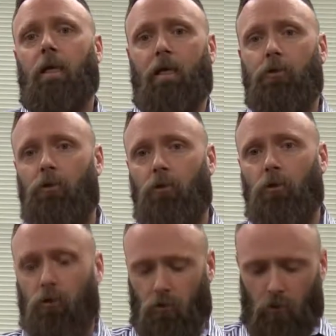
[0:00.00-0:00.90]
into
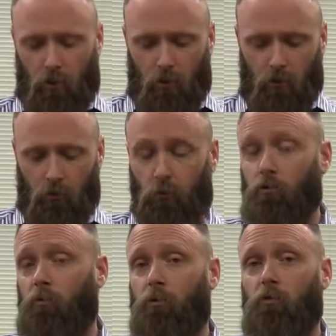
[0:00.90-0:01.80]
your
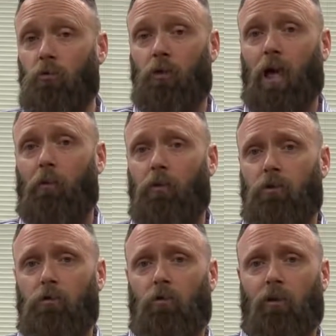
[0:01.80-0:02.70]
new cameras,
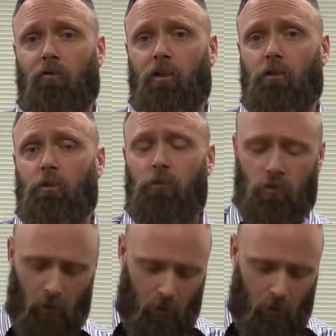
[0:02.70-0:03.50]
the 230 V2s.